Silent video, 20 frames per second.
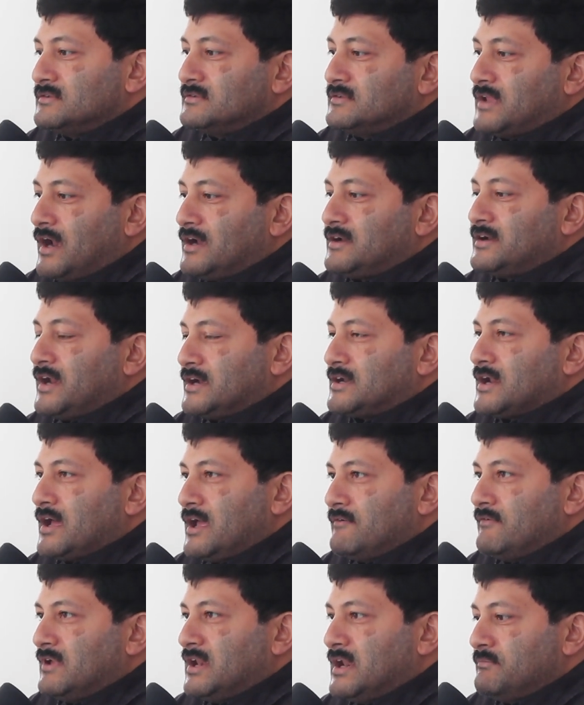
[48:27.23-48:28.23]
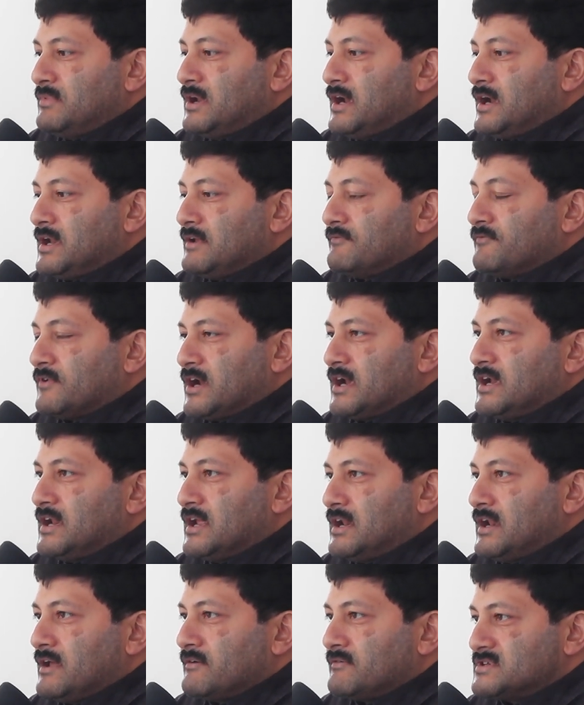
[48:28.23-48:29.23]
That data availability for
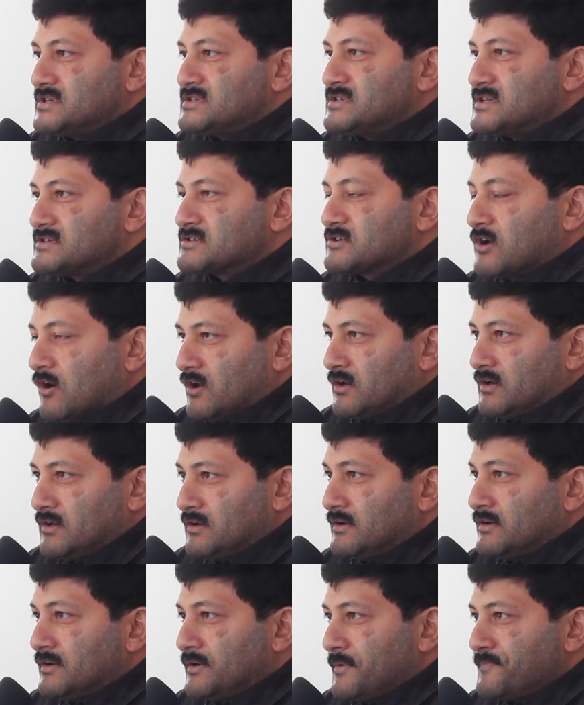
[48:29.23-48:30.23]
Indian languages has gone.